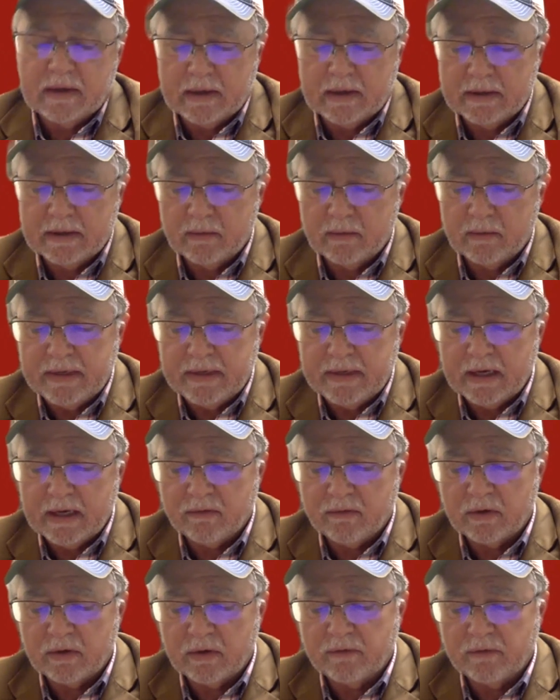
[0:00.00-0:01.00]
And then we
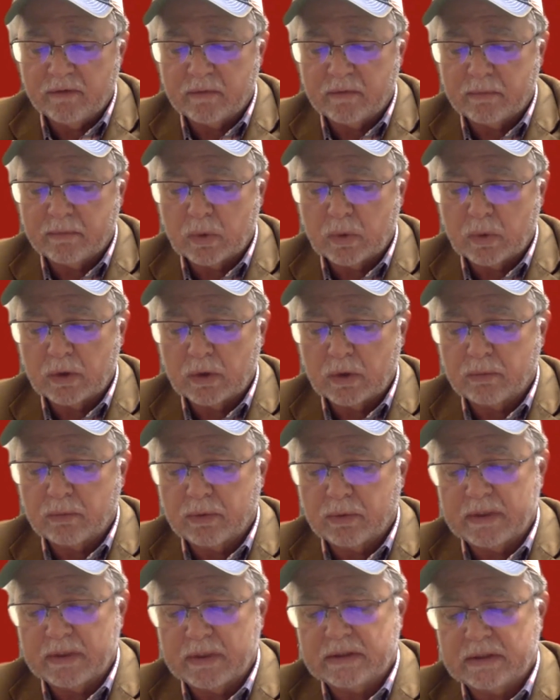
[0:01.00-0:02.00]
have one from
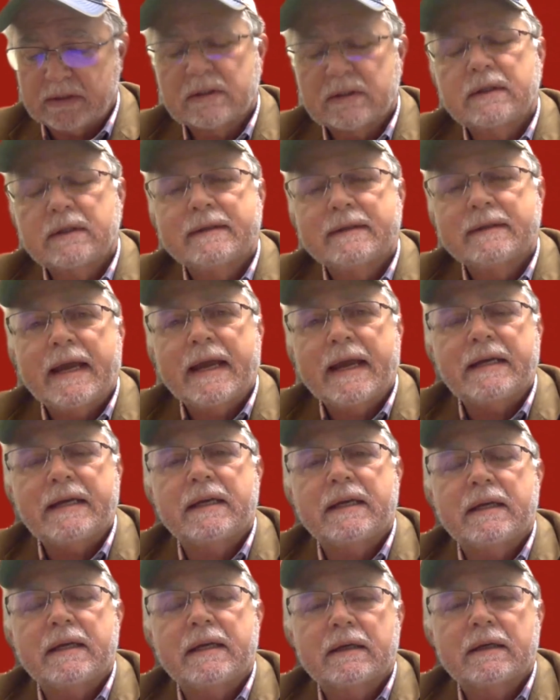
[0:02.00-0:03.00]
Port-au-Prince,
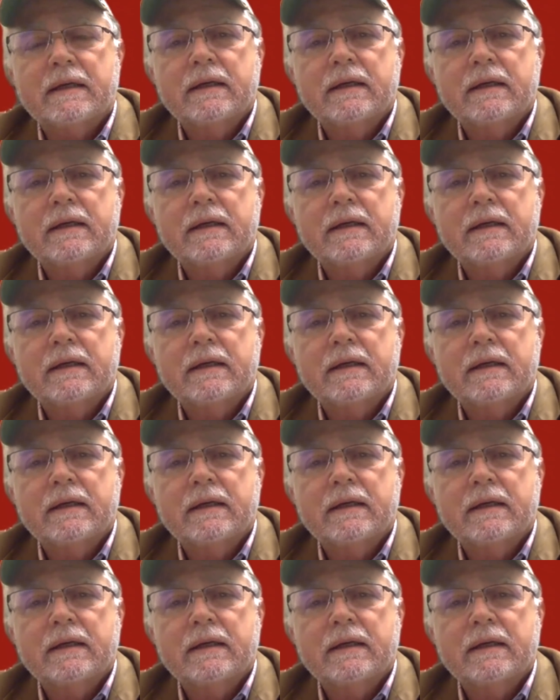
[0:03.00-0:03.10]
Haiti.